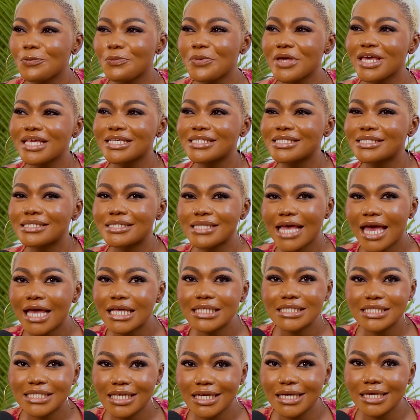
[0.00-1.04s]
be
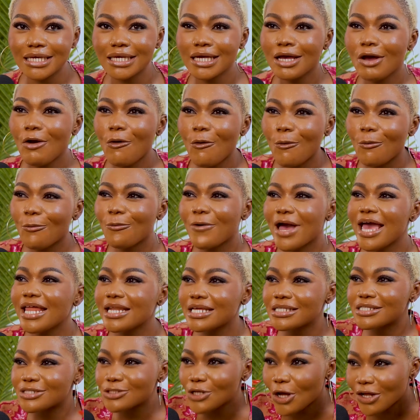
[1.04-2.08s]
sexy when
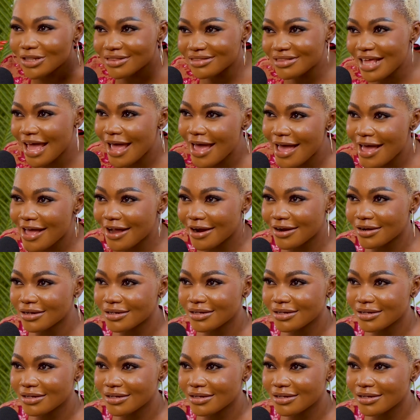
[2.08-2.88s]
it's not there.